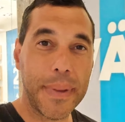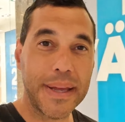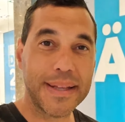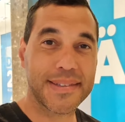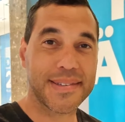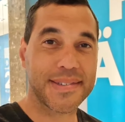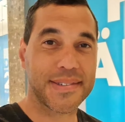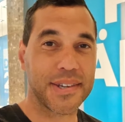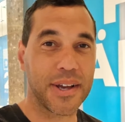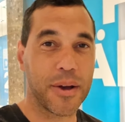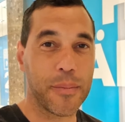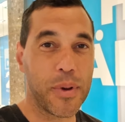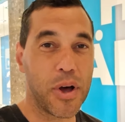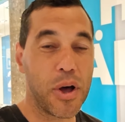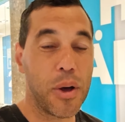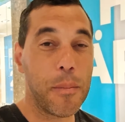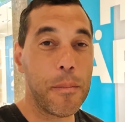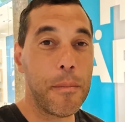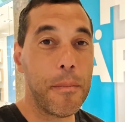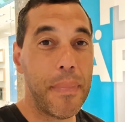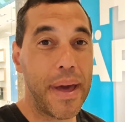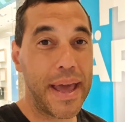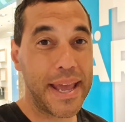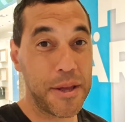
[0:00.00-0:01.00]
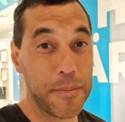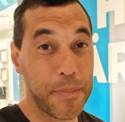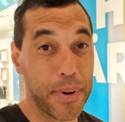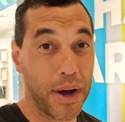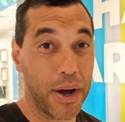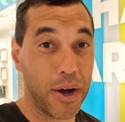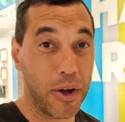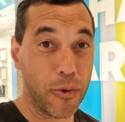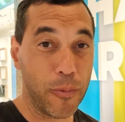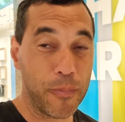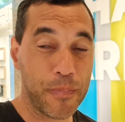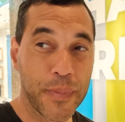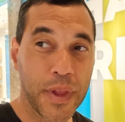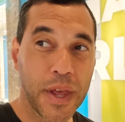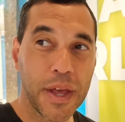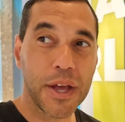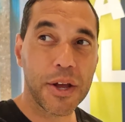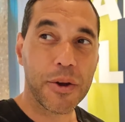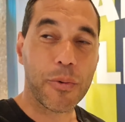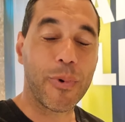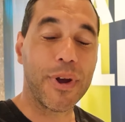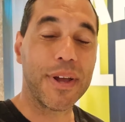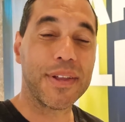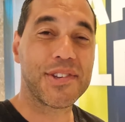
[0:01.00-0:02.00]
Midsummer maypole,
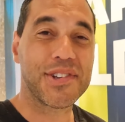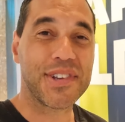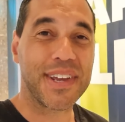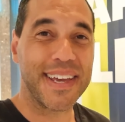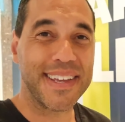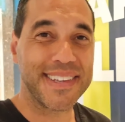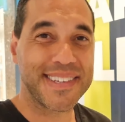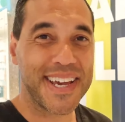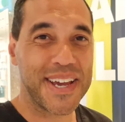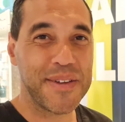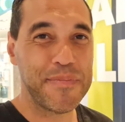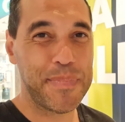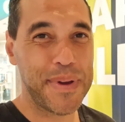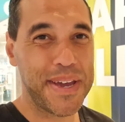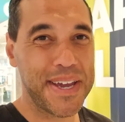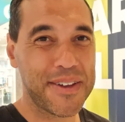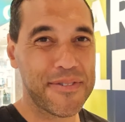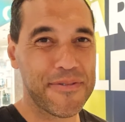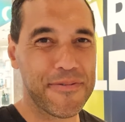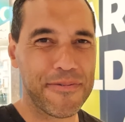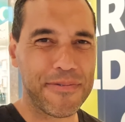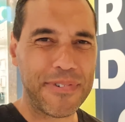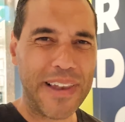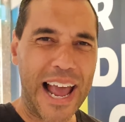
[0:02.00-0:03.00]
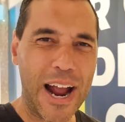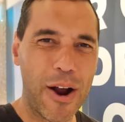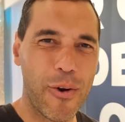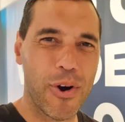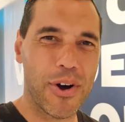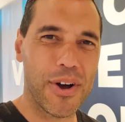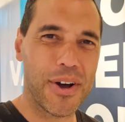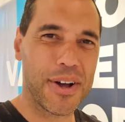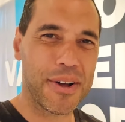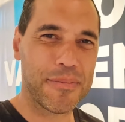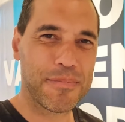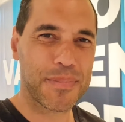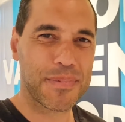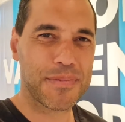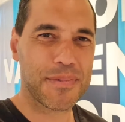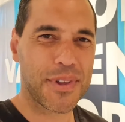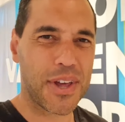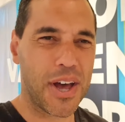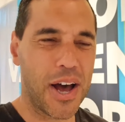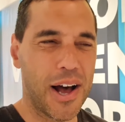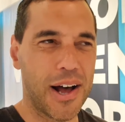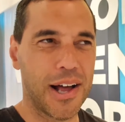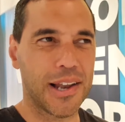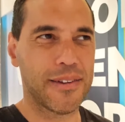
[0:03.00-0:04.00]
which is a big flower
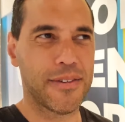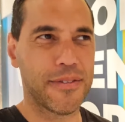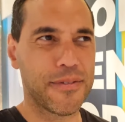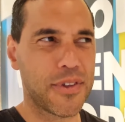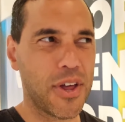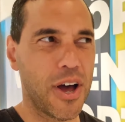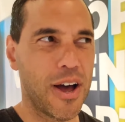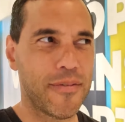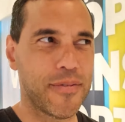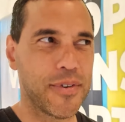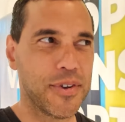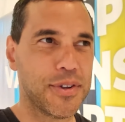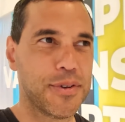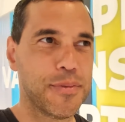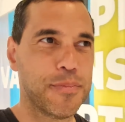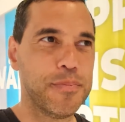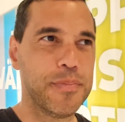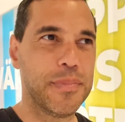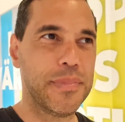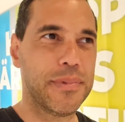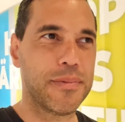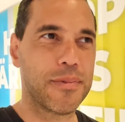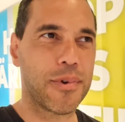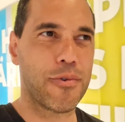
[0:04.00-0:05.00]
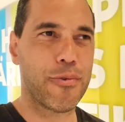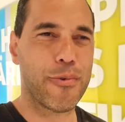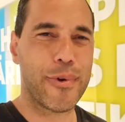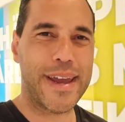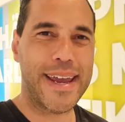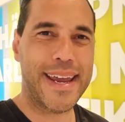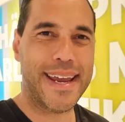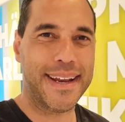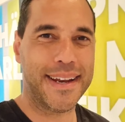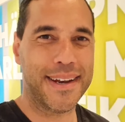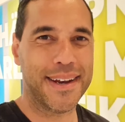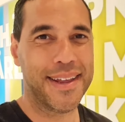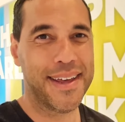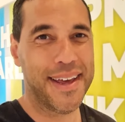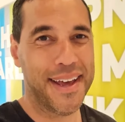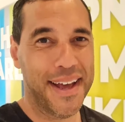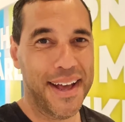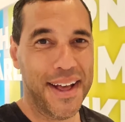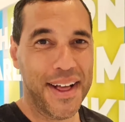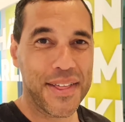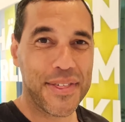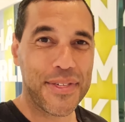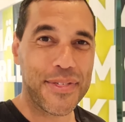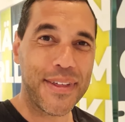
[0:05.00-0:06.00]
covered green
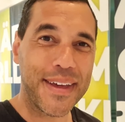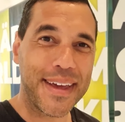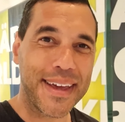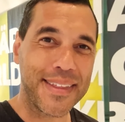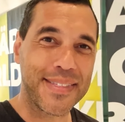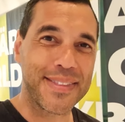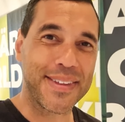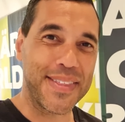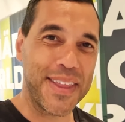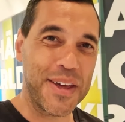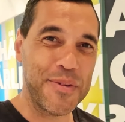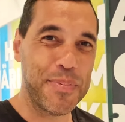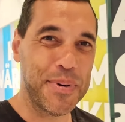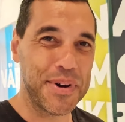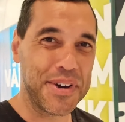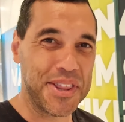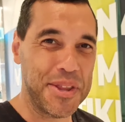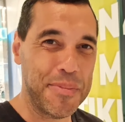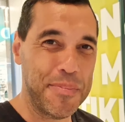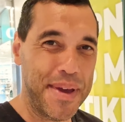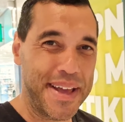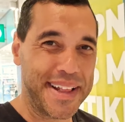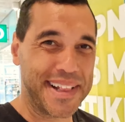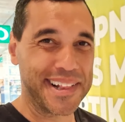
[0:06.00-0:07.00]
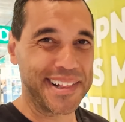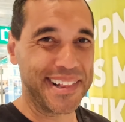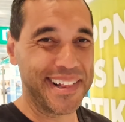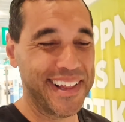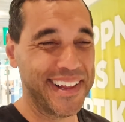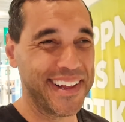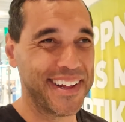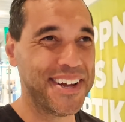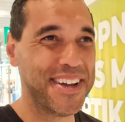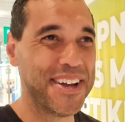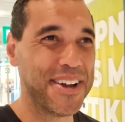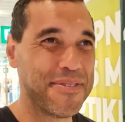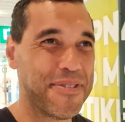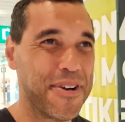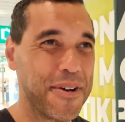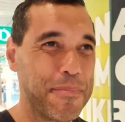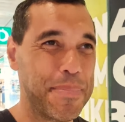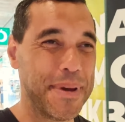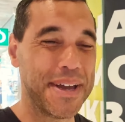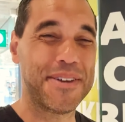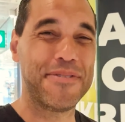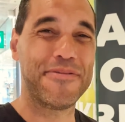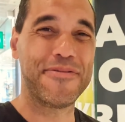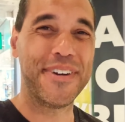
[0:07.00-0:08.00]
thing that they put in the middle of a
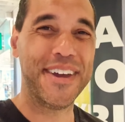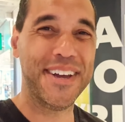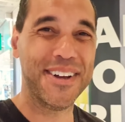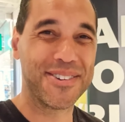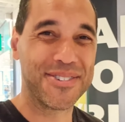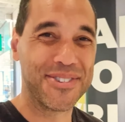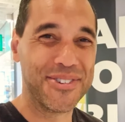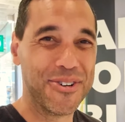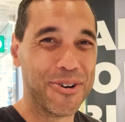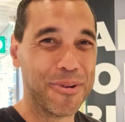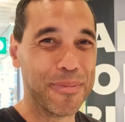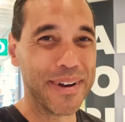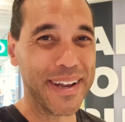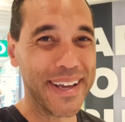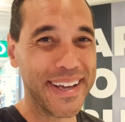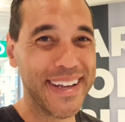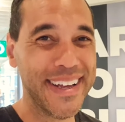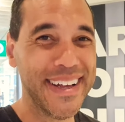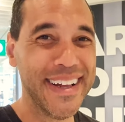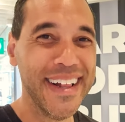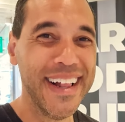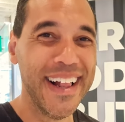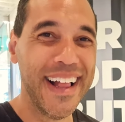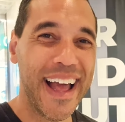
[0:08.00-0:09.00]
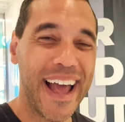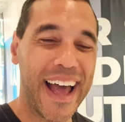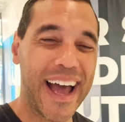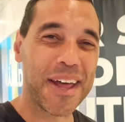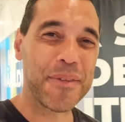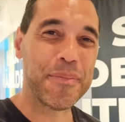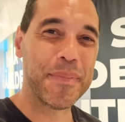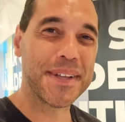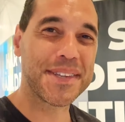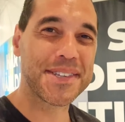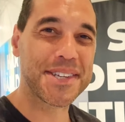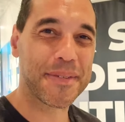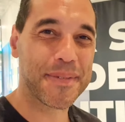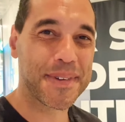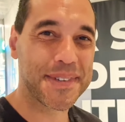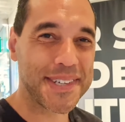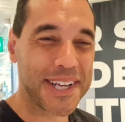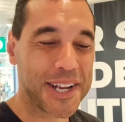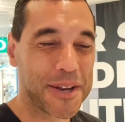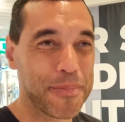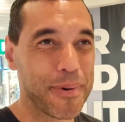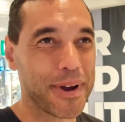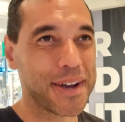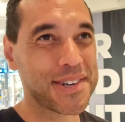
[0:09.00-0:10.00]
big field normally. And Midsummer
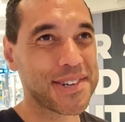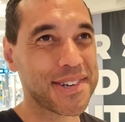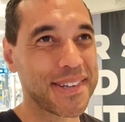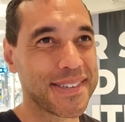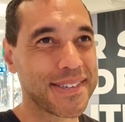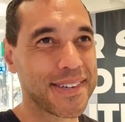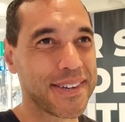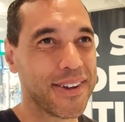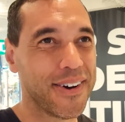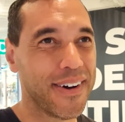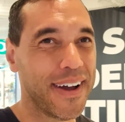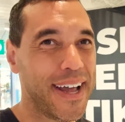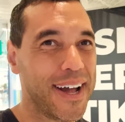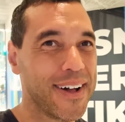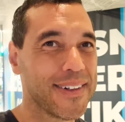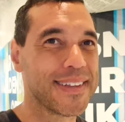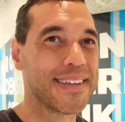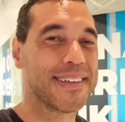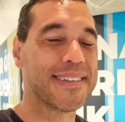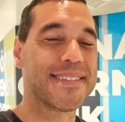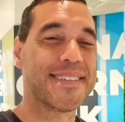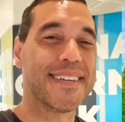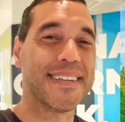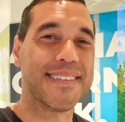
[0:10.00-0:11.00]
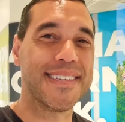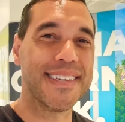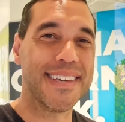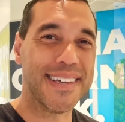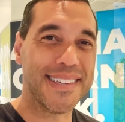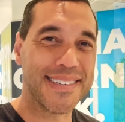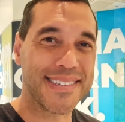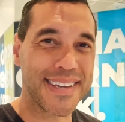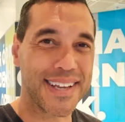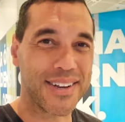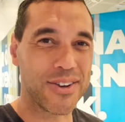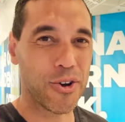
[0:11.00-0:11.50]
celebrations are not held in cities.